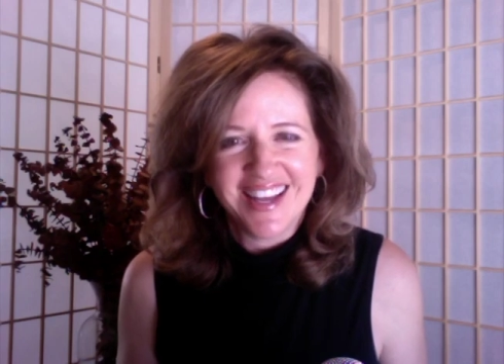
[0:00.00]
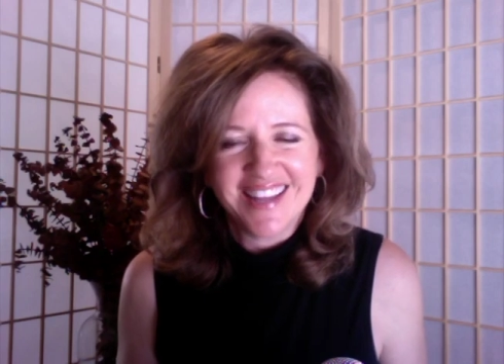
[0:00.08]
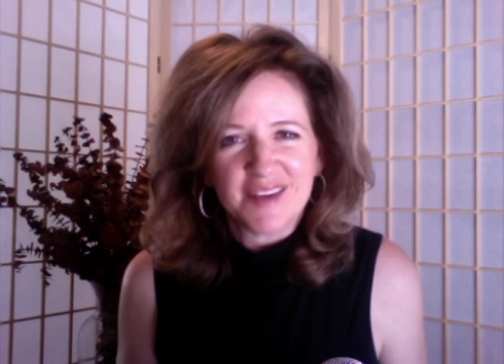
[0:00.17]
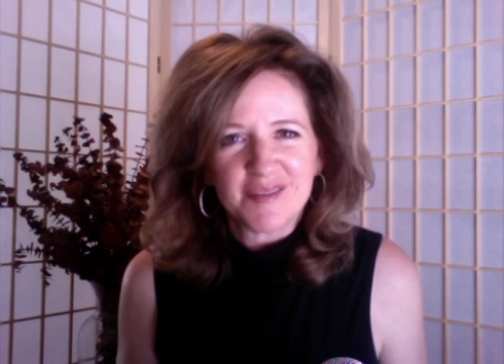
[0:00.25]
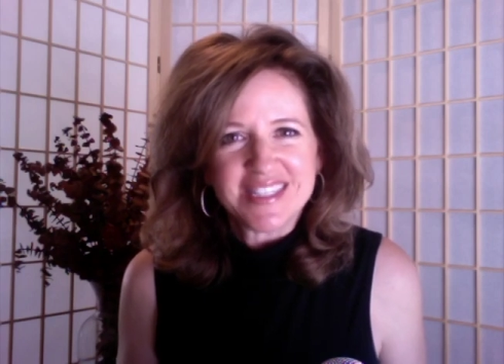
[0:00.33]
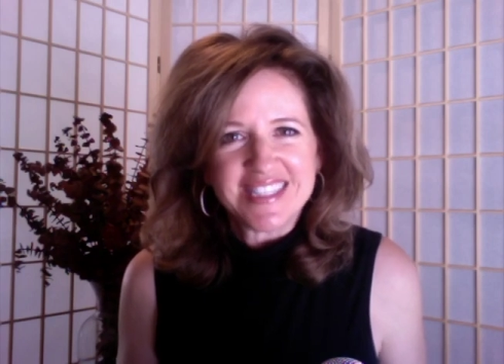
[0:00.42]

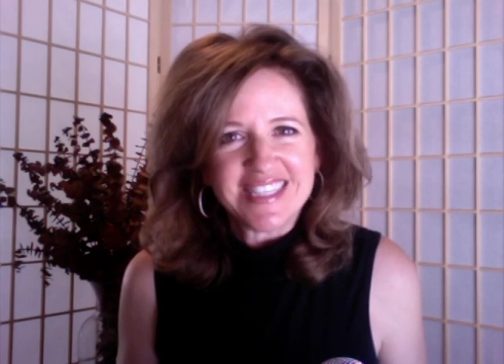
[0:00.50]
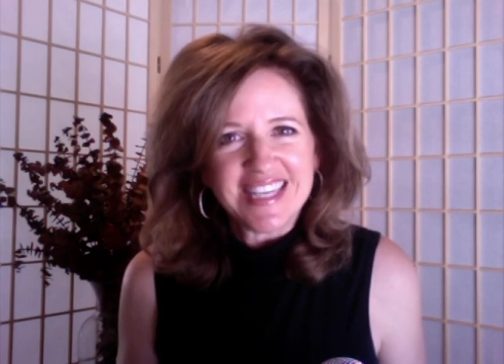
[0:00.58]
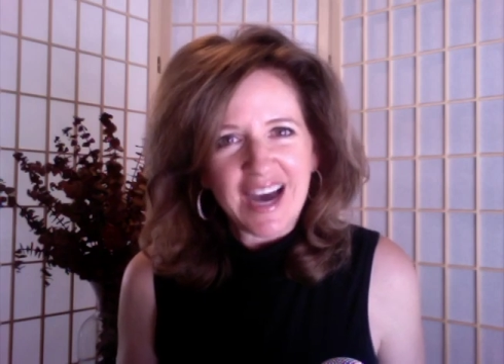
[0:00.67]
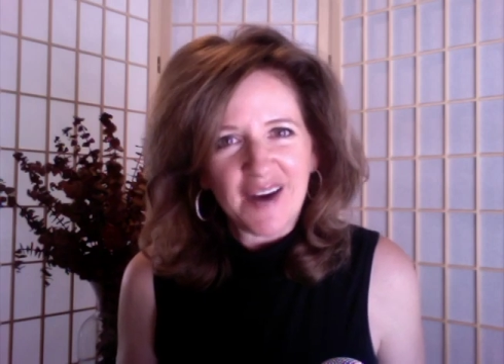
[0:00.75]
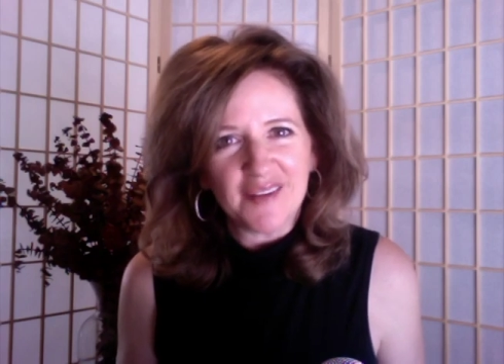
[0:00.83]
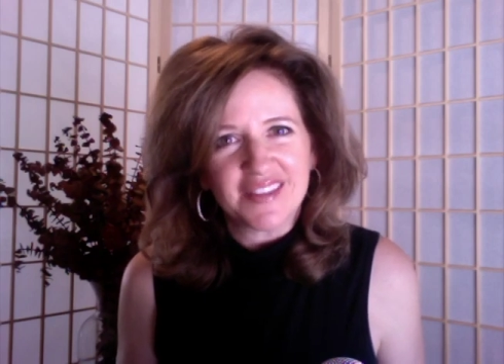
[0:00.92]
that we see
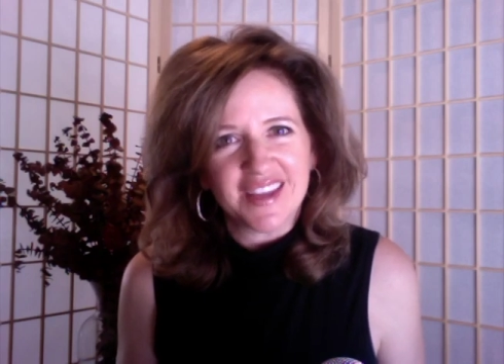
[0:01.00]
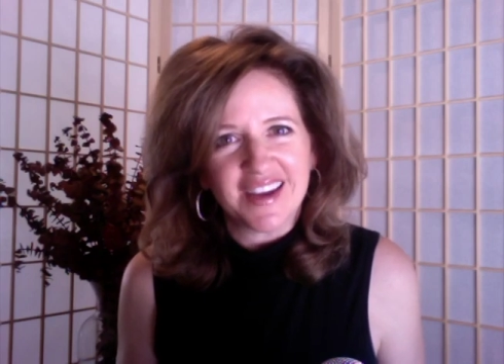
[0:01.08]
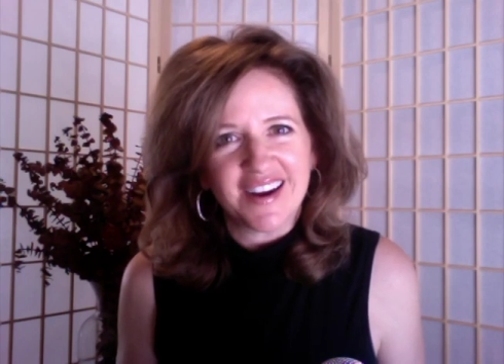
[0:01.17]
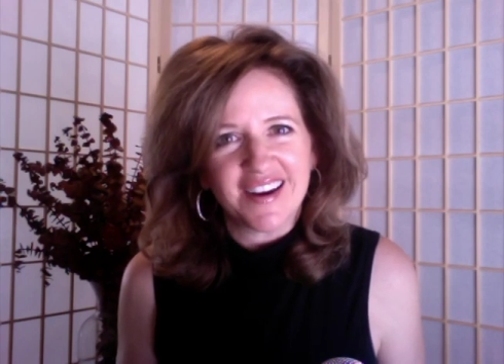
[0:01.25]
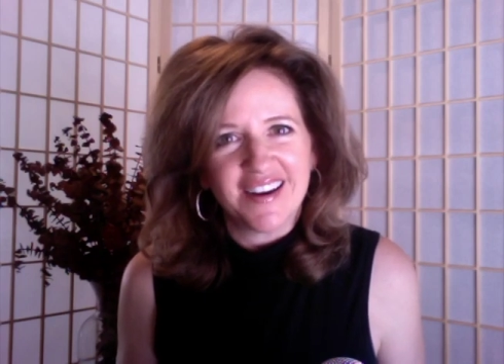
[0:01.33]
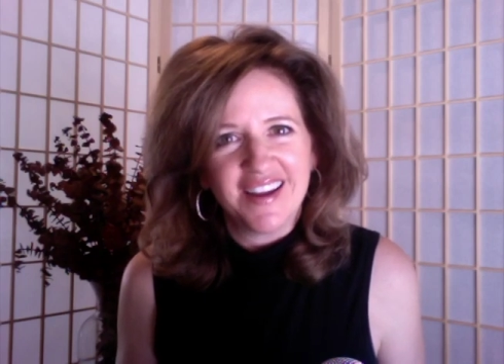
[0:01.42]
out
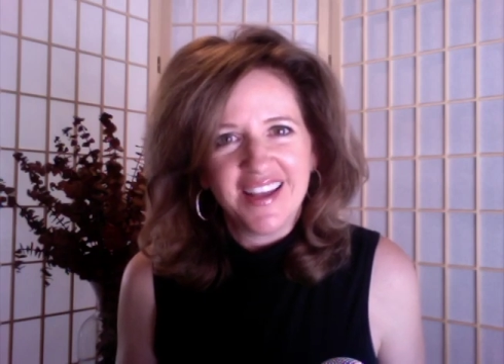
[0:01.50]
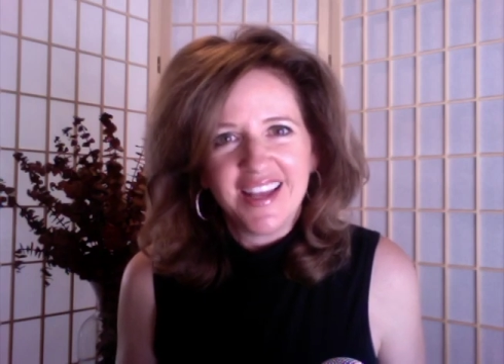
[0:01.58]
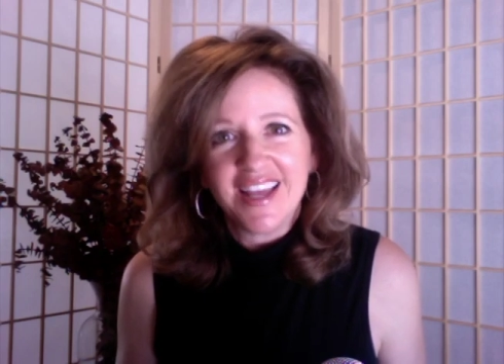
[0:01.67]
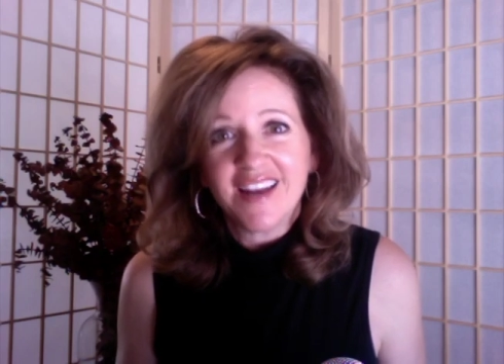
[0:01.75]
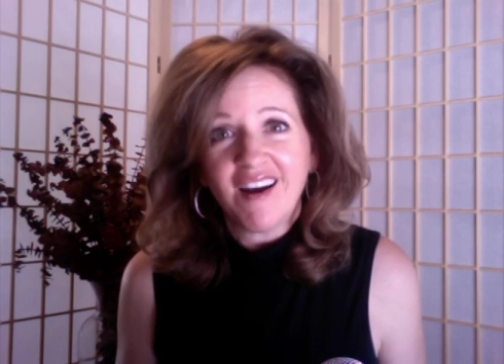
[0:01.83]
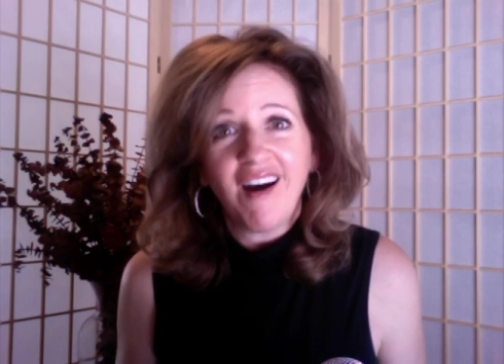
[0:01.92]
there
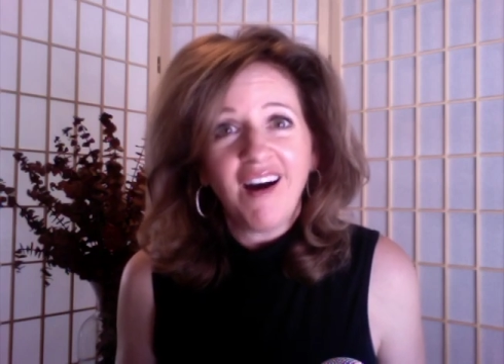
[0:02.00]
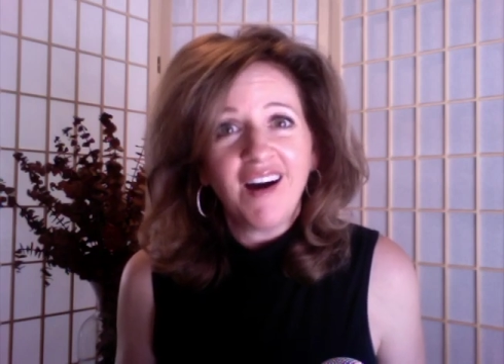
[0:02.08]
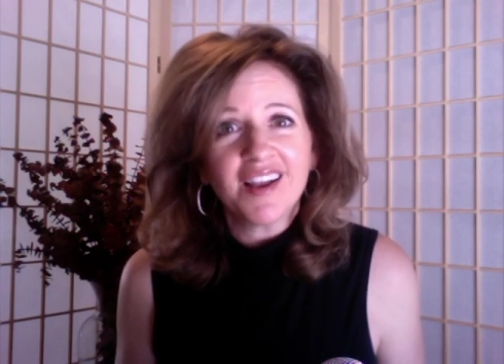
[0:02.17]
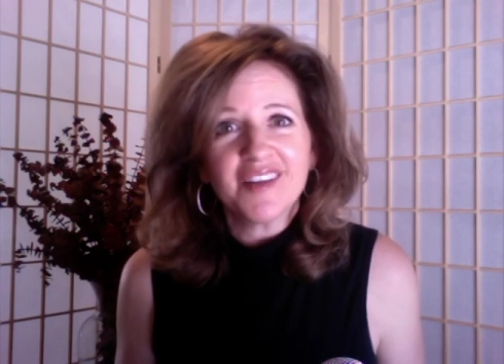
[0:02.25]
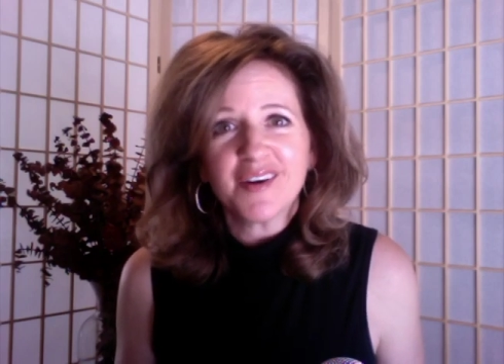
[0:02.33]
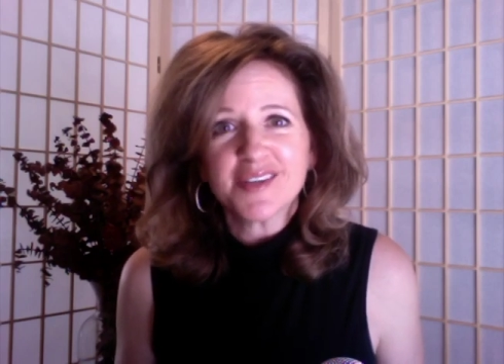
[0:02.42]
in
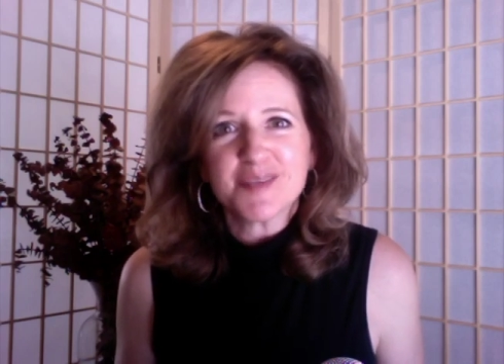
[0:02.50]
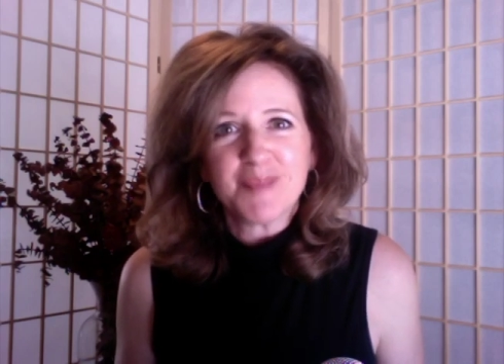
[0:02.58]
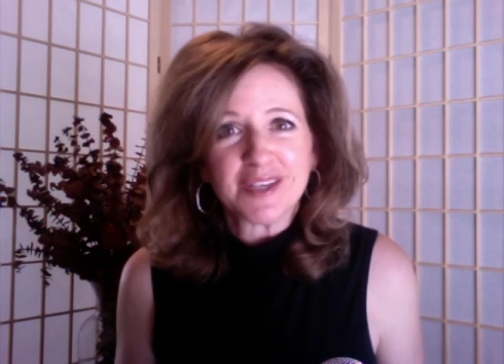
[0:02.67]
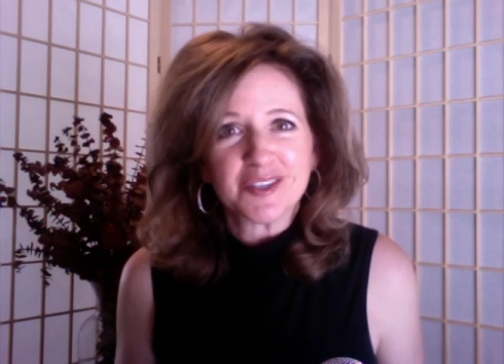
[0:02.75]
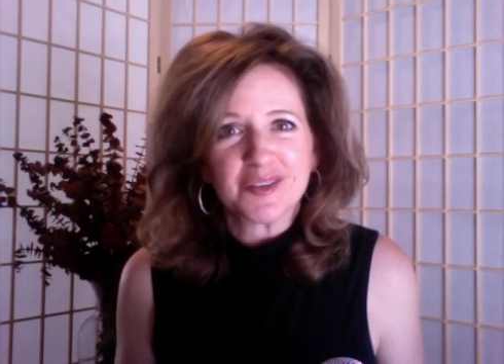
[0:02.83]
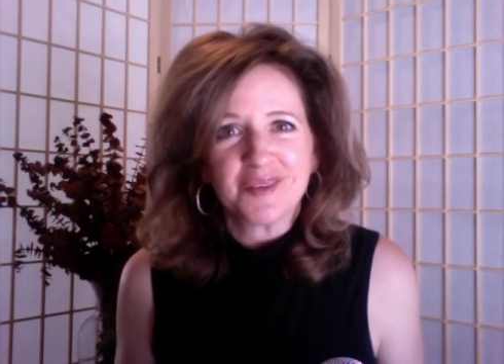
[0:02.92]
all of our
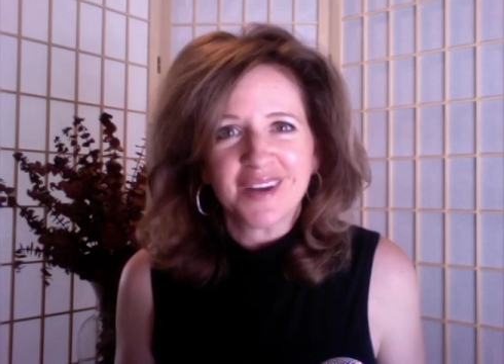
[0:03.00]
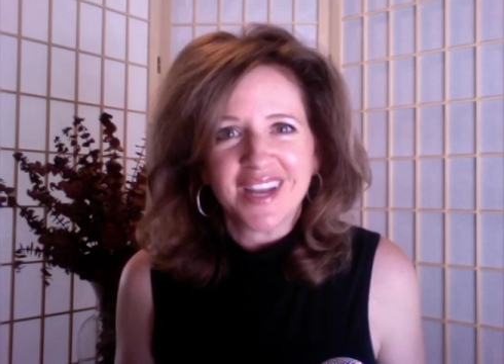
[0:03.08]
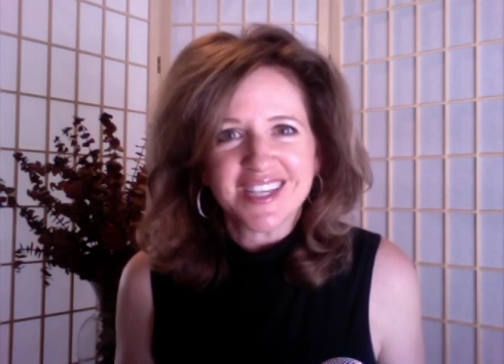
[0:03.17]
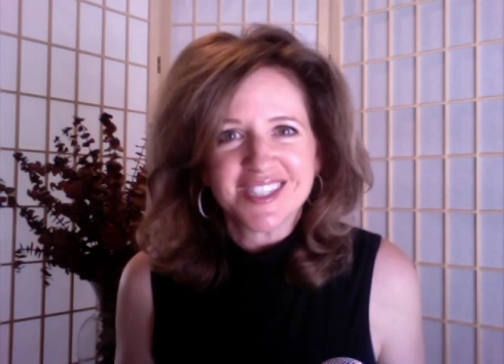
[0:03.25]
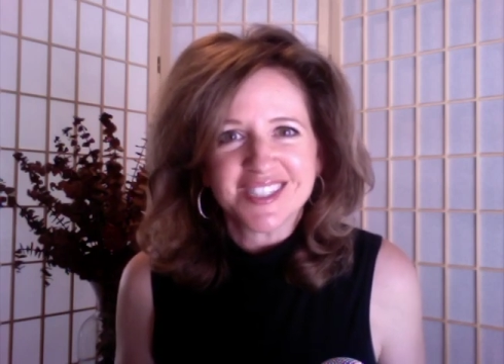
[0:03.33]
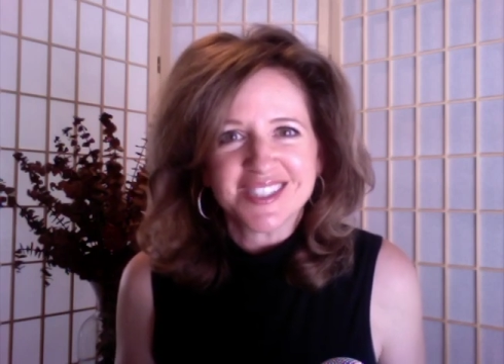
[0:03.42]
special
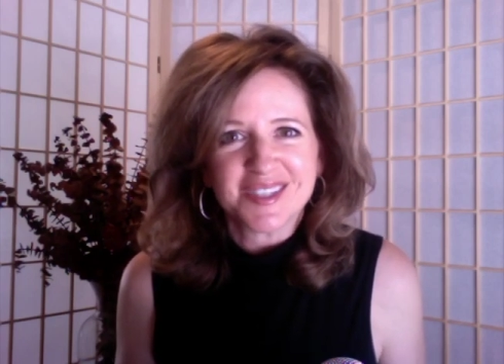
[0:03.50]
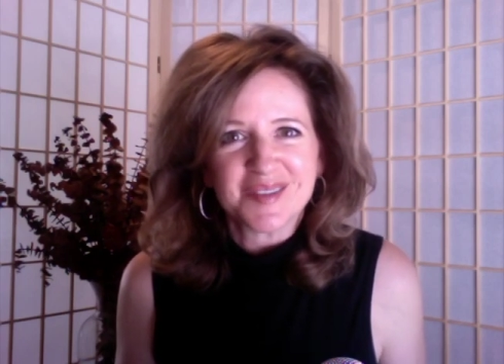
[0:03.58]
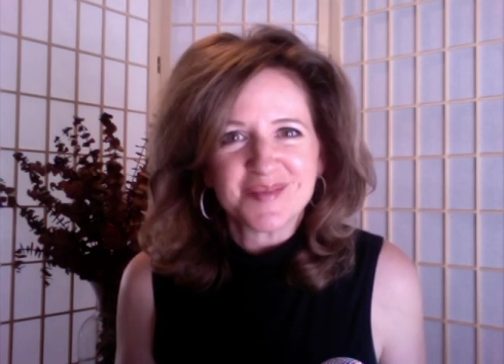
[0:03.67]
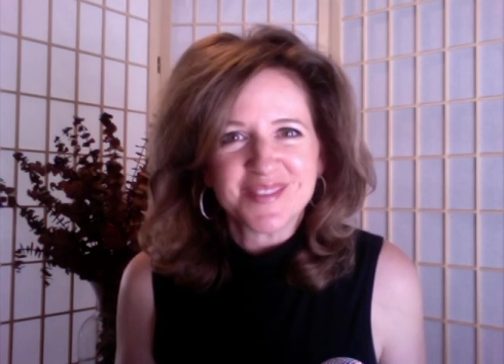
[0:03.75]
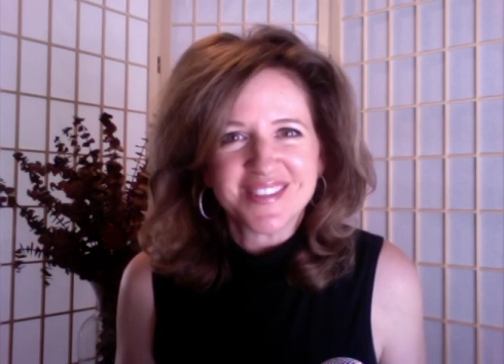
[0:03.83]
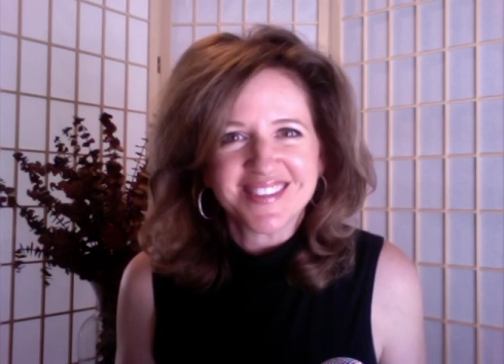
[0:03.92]

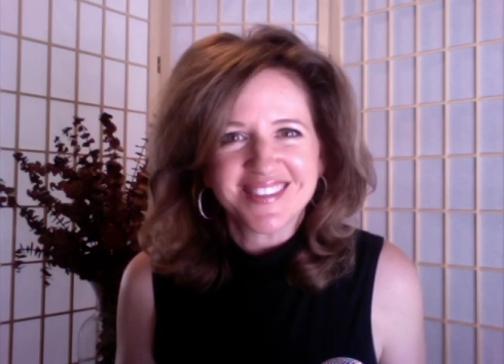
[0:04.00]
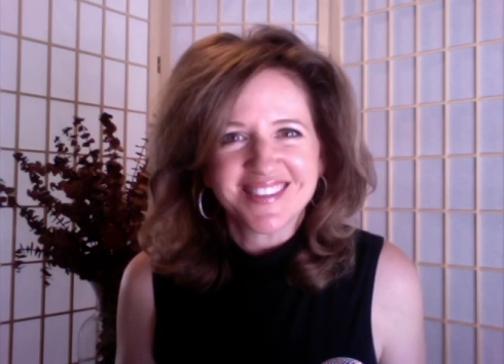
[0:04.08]
relationships.